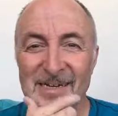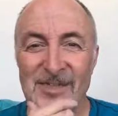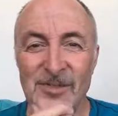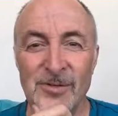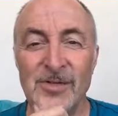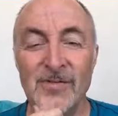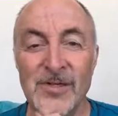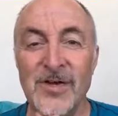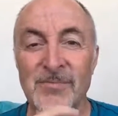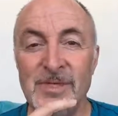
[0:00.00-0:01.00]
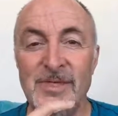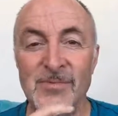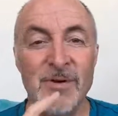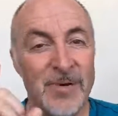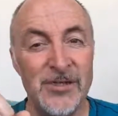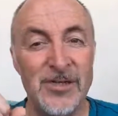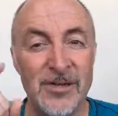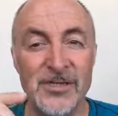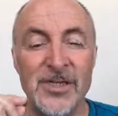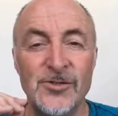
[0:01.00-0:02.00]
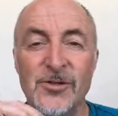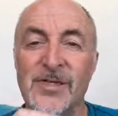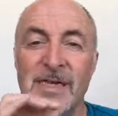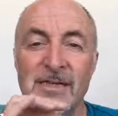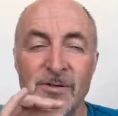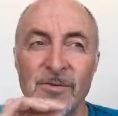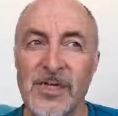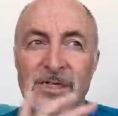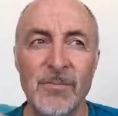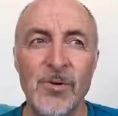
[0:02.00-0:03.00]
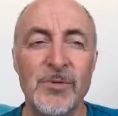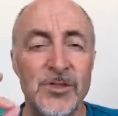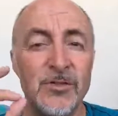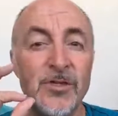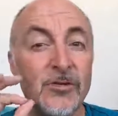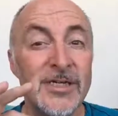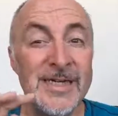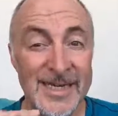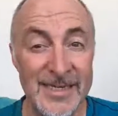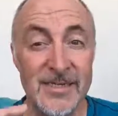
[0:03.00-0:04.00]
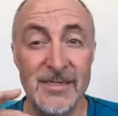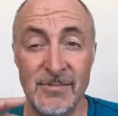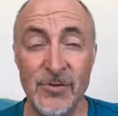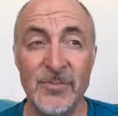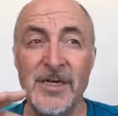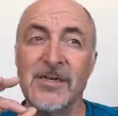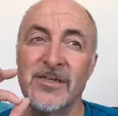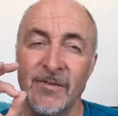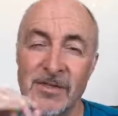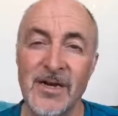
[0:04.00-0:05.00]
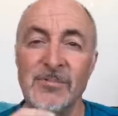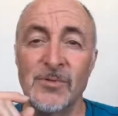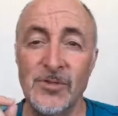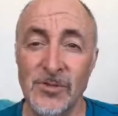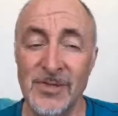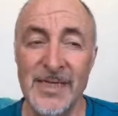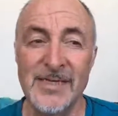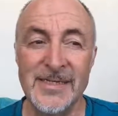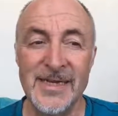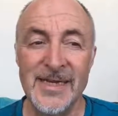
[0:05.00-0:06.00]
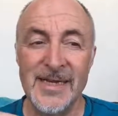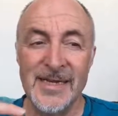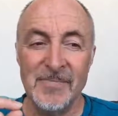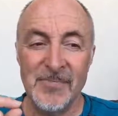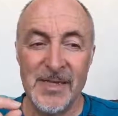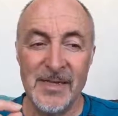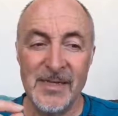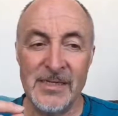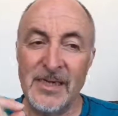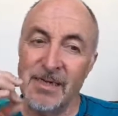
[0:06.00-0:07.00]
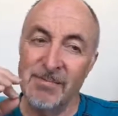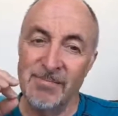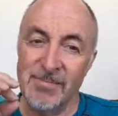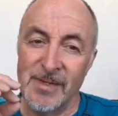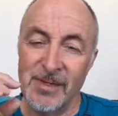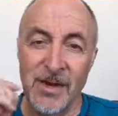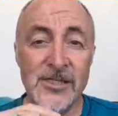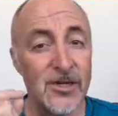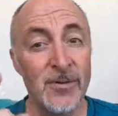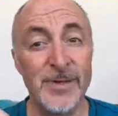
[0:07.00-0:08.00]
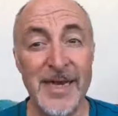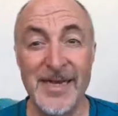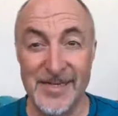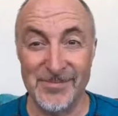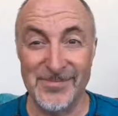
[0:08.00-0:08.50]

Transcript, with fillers: truth oftentimes is, well, Patrick, not saying truth is always simple, but truth usually is simple because there are times what truth is. It's like lies are complicated,